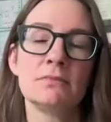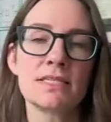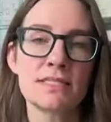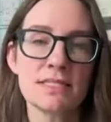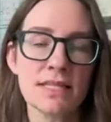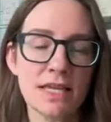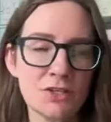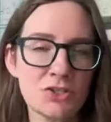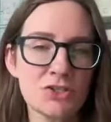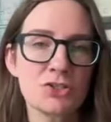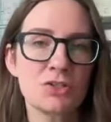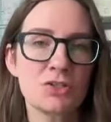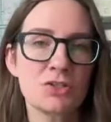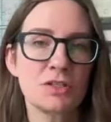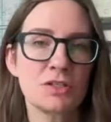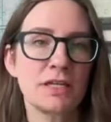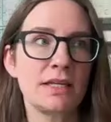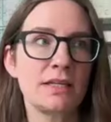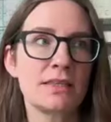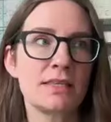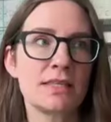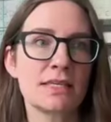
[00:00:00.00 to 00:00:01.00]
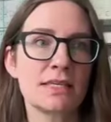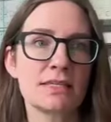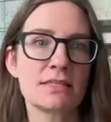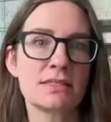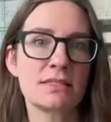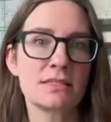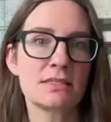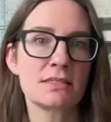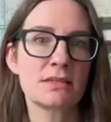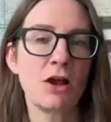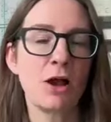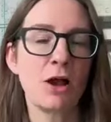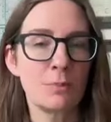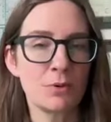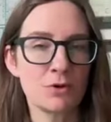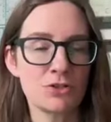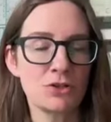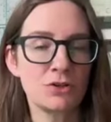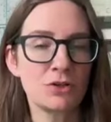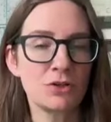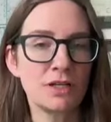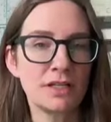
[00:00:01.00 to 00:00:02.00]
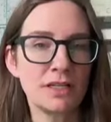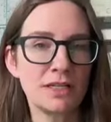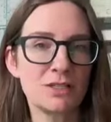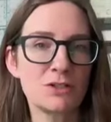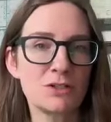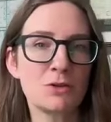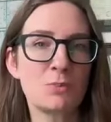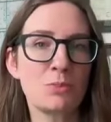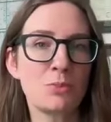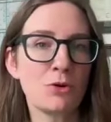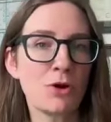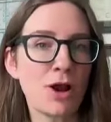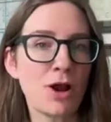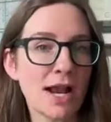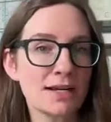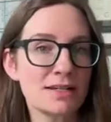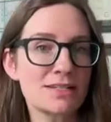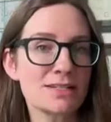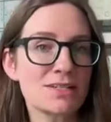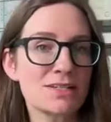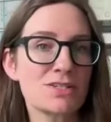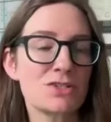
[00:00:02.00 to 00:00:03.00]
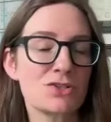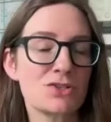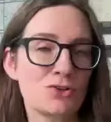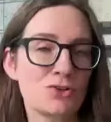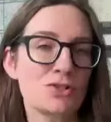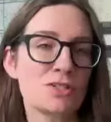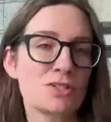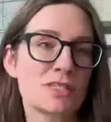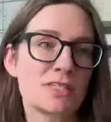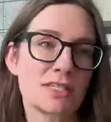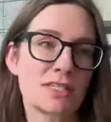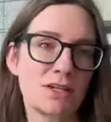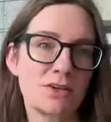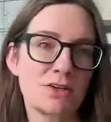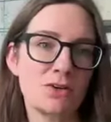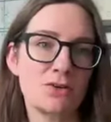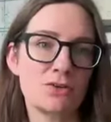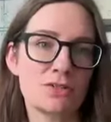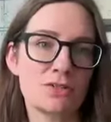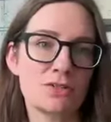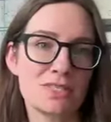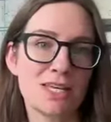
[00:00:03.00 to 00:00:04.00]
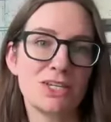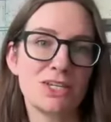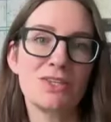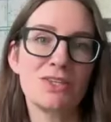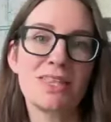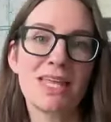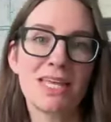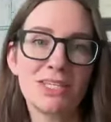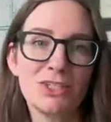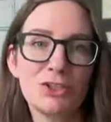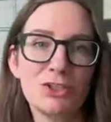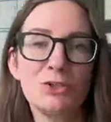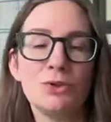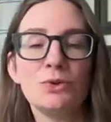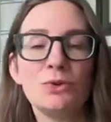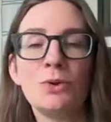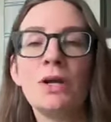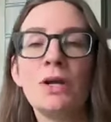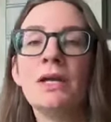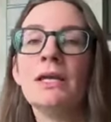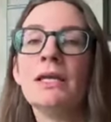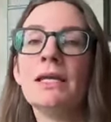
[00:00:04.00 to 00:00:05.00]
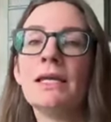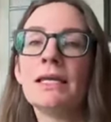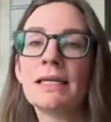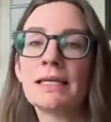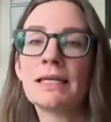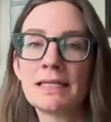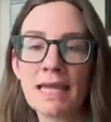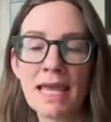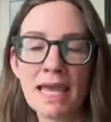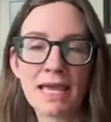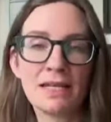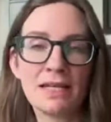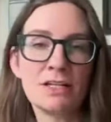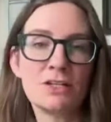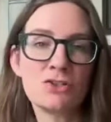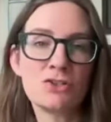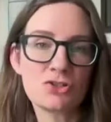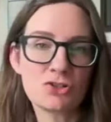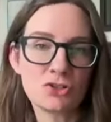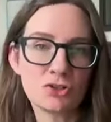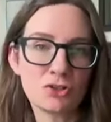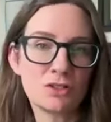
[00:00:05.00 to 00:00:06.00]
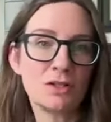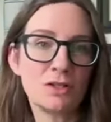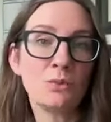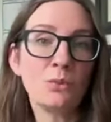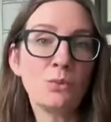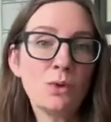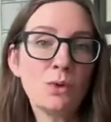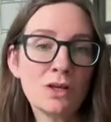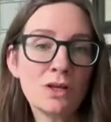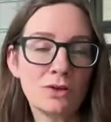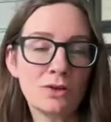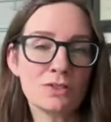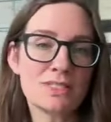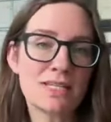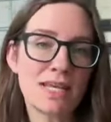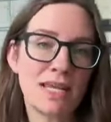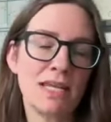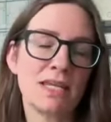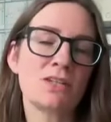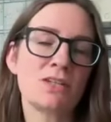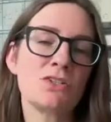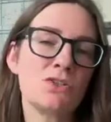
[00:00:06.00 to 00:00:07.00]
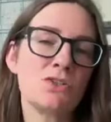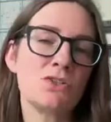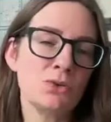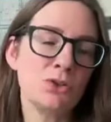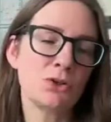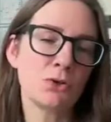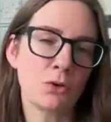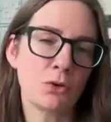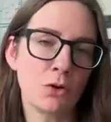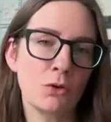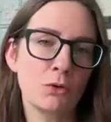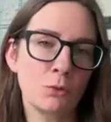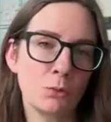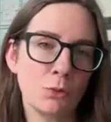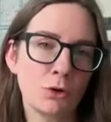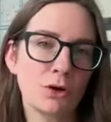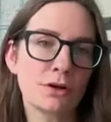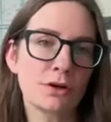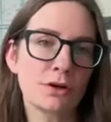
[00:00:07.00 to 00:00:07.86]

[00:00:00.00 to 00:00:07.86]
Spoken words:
essentially this opportunity to practice certain skills that then you can and should and will take to your own